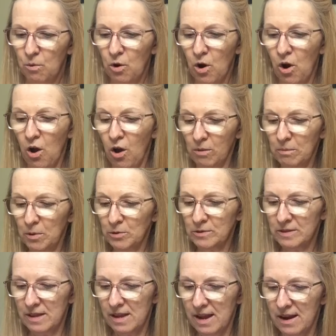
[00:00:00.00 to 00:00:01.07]
We're
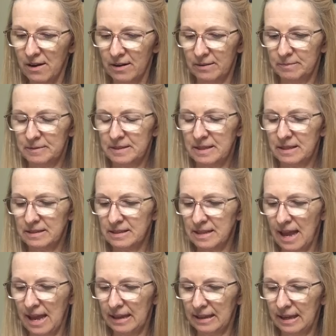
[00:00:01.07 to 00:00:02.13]
almost there, said
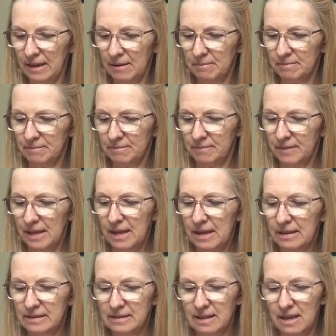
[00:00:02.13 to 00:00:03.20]
Stanley. He
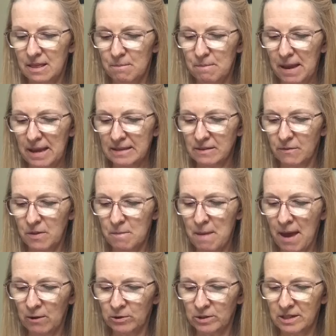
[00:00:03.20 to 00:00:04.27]
could see the base of the
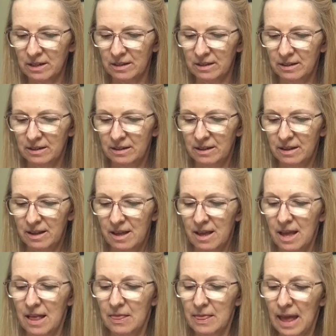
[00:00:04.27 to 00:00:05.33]
mountain.
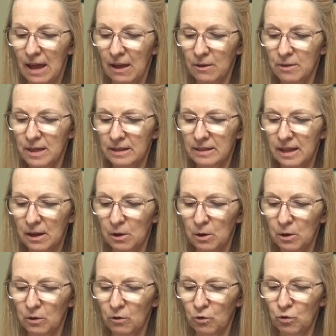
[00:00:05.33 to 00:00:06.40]
Now that
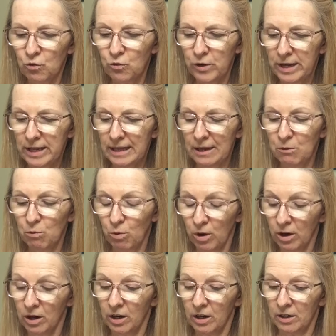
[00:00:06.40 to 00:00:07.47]
they really
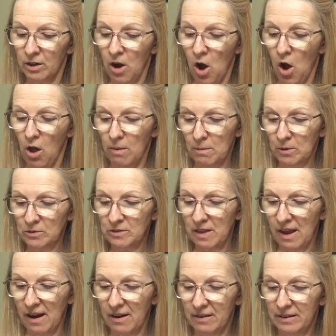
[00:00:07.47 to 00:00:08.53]
were almost
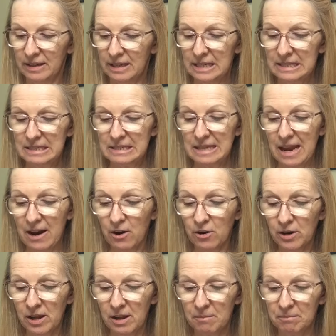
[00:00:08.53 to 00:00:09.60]
there, it
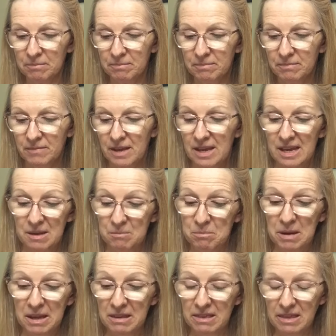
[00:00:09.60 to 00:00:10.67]
scared him.
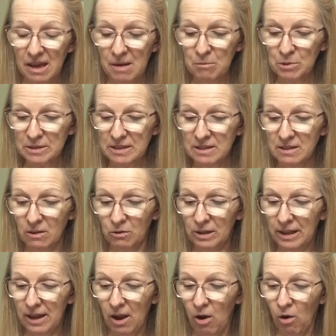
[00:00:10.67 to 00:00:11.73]
Big Thumb was his
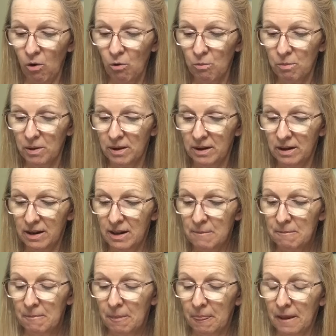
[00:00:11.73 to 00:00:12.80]
only hope.
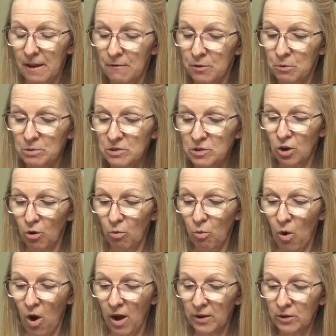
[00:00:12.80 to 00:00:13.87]
If there no
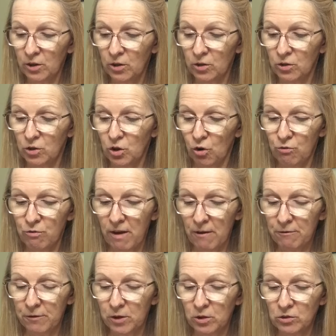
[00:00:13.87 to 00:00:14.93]
water, no
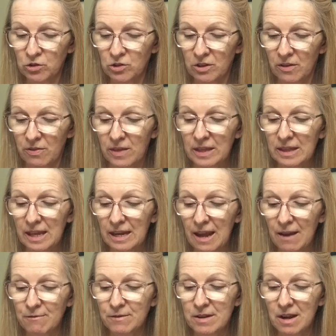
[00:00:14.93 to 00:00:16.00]
refuge, then they'd
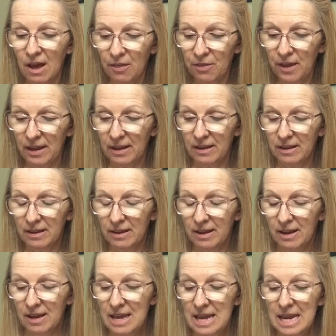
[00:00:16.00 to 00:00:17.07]
have nothing,
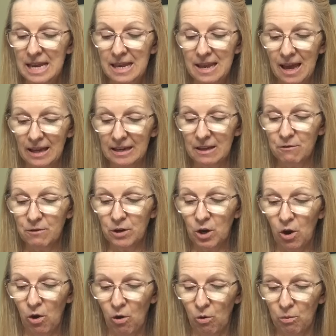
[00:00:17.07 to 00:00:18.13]
not even
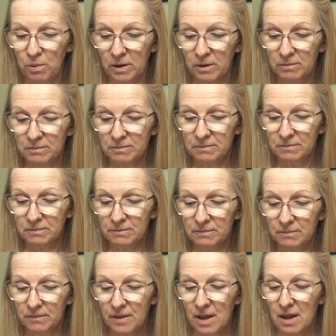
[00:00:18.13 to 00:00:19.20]
hope.
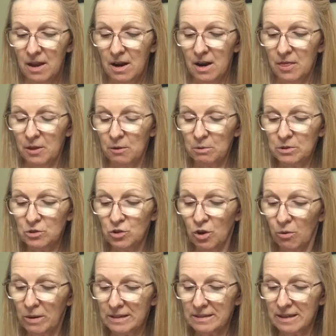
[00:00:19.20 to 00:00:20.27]
There was
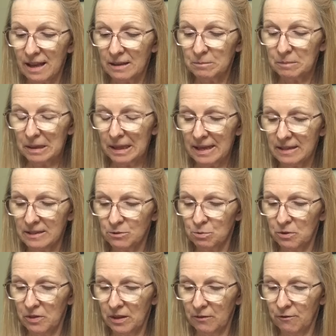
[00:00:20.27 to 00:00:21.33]
no exact place
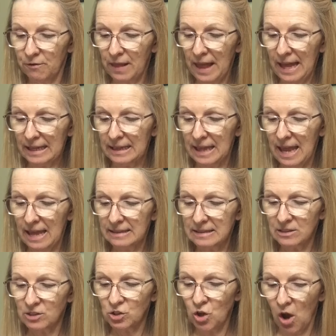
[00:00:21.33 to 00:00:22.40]
where the flat land
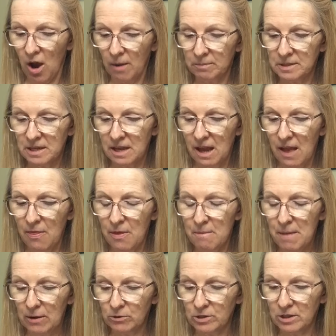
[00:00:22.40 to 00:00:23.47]
stopped and the
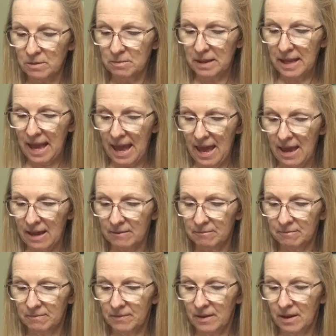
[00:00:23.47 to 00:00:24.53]
mountain began.